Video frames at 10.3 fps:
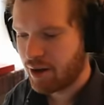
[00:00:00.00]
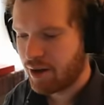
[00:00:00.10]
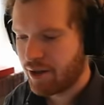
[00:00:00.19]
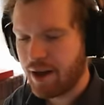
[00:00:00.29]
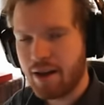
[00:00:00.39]

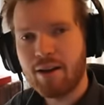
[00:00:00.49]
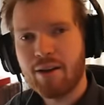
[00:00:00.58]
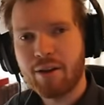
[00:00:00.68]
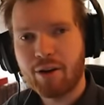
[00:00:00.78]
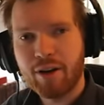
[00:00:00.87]

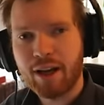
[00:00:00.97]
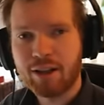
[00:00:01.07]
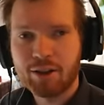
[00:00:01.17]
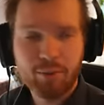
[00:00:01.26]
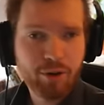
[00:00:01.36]
the
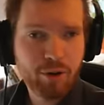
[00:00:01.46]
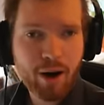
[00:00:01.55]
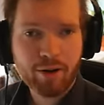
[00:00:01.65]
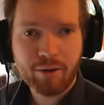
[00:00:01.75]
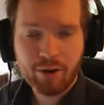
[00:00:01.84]
collectors will go
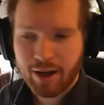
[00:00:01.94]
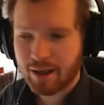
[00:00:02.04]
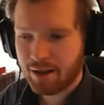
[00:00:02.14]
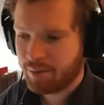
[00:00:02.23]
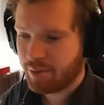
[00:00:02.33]
out and
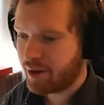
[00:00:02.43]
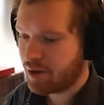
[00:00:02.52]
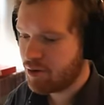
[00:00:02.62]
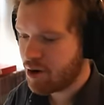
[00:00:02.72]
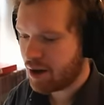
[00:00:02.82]
collect it, but they
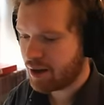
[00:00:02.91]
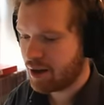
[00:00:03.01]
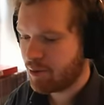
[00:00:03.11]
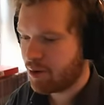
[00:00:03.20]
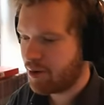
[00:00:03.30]
do not
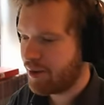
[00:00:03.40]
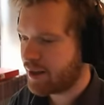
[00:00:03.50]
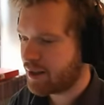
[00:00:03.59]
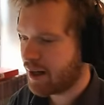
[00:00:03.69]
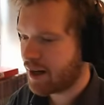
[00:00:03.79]
anymore. And
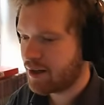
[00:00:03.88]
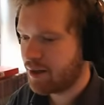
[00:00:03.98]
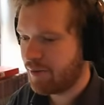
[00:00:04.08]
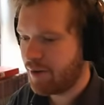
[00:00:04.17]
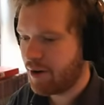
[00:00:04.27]
that's
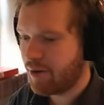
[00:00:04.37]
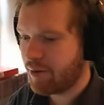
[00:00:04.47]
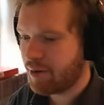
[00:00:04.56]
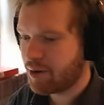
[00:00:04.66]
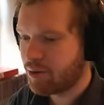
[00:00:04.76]
actually very,
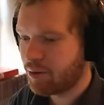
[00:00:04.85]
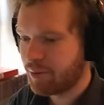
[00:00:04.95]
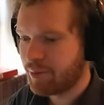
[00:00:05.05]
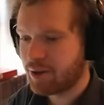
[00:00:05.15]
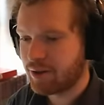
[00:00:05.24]
very cool.
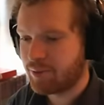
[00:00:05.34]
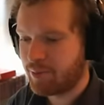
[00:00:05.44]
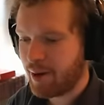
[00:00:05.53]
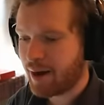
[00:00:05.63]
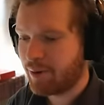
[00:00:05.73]
Because
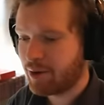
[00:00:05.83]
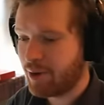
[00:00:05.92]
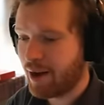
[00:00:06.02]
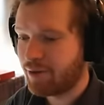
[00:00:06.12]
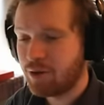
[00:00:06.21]
back what you
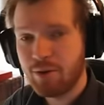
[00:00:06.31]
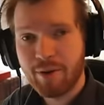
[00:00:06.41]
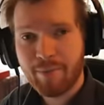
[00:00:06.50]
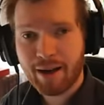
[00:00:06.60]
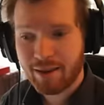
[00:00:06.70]
would have to do
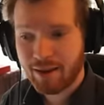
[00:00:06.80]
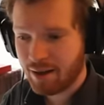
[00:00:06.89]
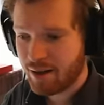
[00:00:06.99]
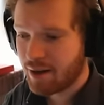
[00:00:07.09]
back then...